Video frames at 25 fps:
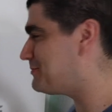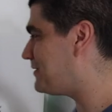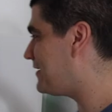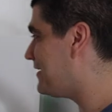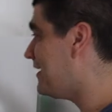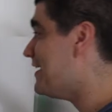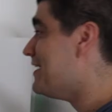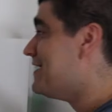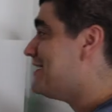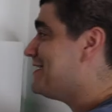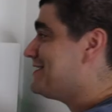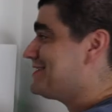
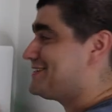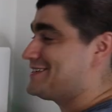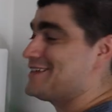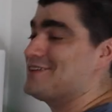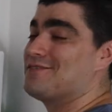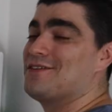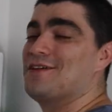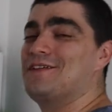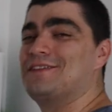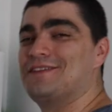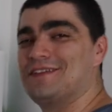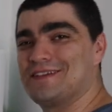by
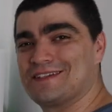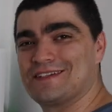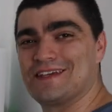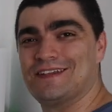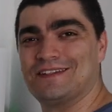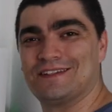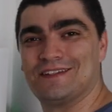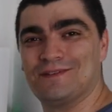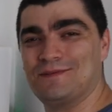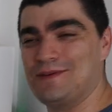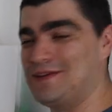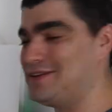70
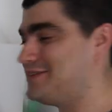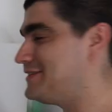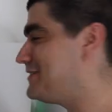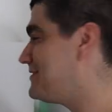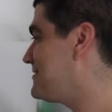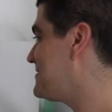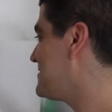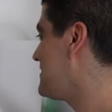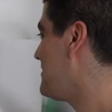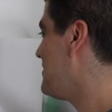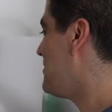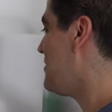
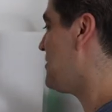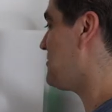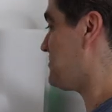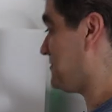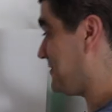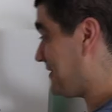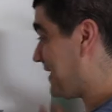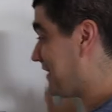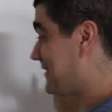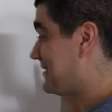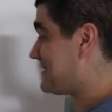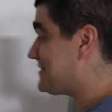centimeters.
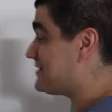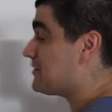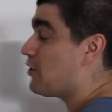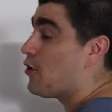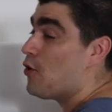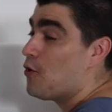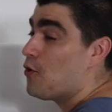So that is the